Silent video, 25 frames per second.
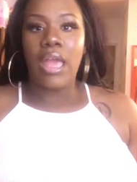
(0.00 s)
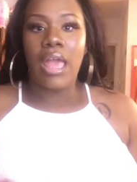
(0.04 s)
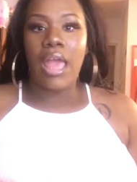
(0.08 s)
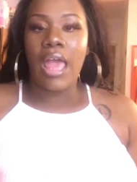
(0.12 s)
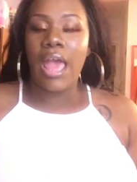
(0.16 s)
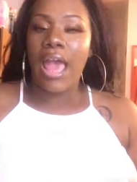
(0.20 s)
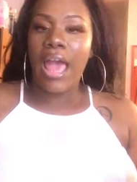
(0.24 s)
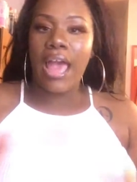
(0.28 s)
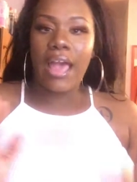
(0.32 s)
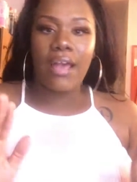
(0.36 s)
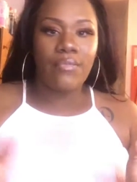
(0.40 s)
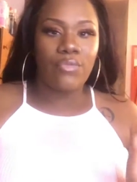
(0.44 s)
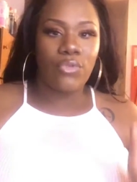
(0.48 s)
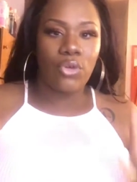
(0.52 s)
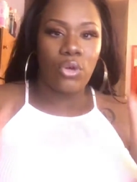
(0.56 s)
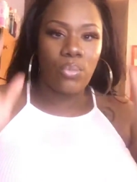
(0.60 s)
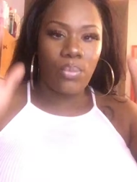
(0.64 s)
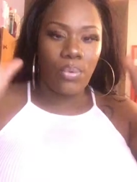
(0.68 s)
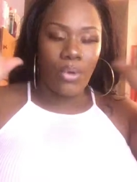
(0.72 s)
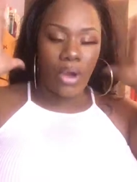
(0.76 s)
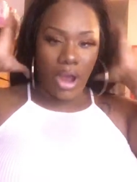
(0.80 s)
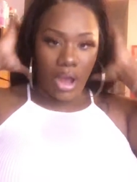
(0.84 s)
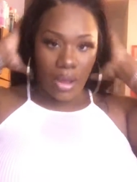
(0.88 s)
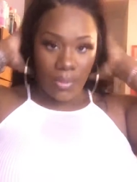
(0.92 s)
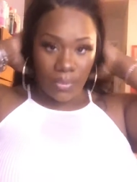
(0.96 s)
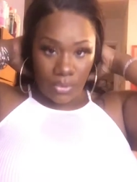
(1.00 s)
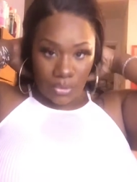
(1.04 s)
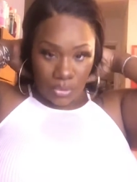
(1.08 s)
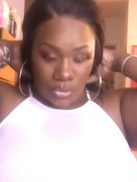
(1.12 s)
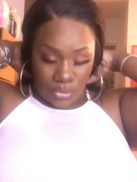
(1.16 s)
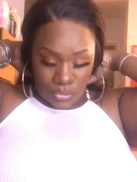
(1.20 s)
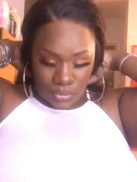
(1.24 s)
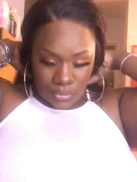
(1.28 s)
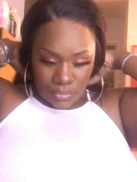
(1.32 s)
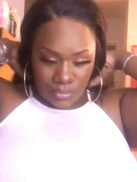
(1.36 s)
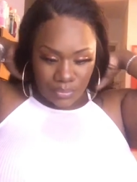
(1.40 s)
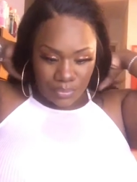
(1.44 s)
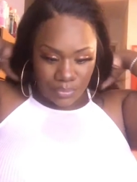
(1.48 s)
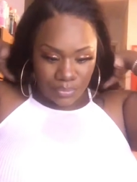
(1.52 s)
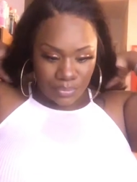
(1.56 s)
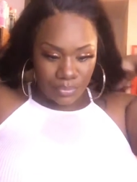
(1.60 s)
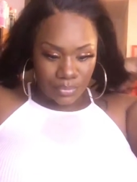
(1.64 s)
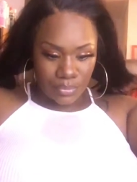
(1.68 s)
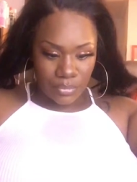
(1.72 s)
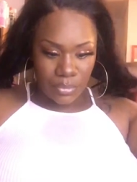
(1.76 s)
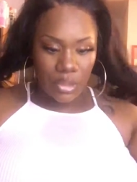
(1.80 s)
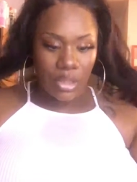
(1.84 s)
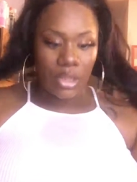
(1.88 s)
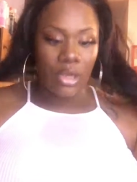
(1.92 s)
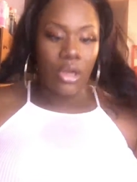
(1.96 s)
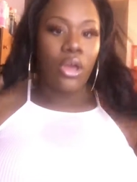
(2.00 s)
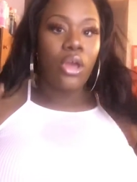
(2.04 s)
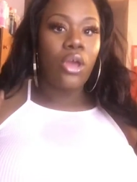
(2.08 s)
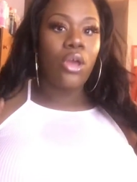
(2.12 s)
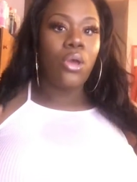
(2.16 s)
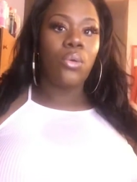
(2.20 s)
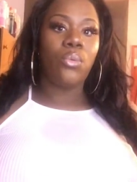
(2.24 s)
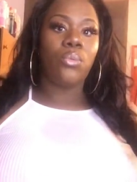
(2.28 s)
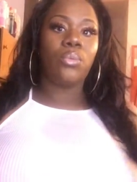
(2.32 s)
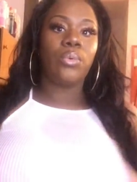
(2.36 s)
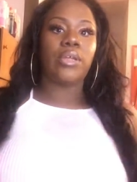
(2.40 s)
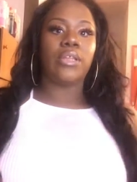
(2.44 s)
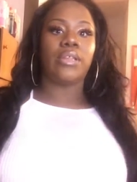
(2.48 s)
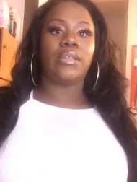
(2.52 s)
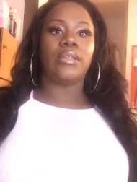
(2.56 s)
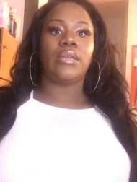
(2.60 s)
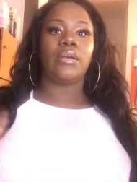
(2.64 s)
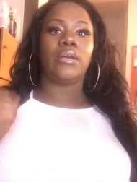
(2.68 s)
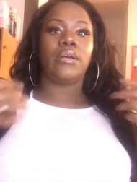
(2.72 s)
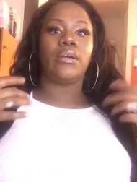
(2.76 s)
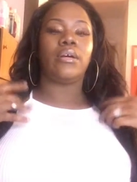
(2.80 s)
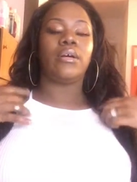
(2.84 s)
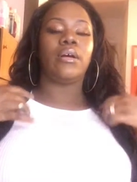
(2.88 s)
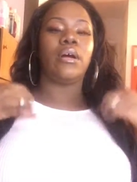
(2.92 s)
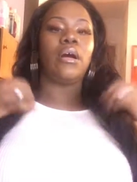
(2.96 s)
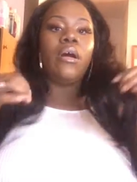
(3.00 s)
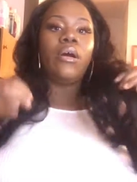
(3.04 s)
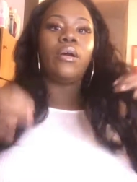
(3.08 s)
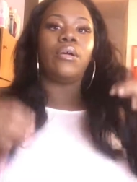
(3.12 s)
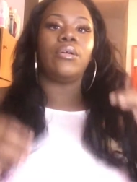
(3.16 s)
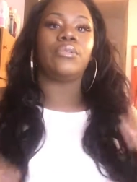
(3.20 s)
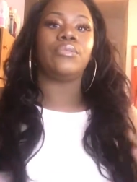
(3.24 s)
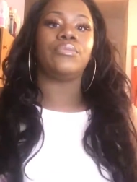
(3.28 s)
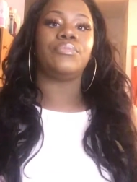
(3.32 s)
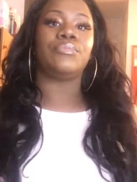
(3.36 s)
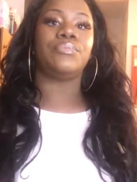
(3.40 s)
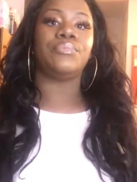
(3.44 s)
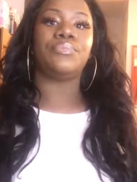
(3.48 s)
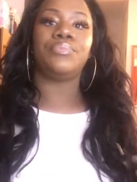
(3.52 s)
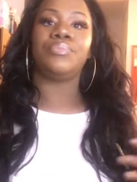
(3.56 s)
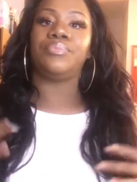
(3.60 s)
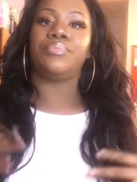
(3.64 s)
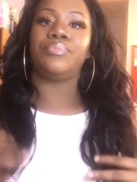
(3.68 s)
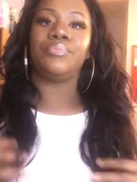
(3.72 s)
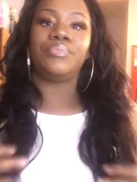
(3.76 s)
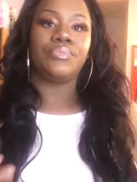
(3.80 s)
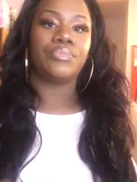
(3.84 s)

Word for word: I have no problem with the um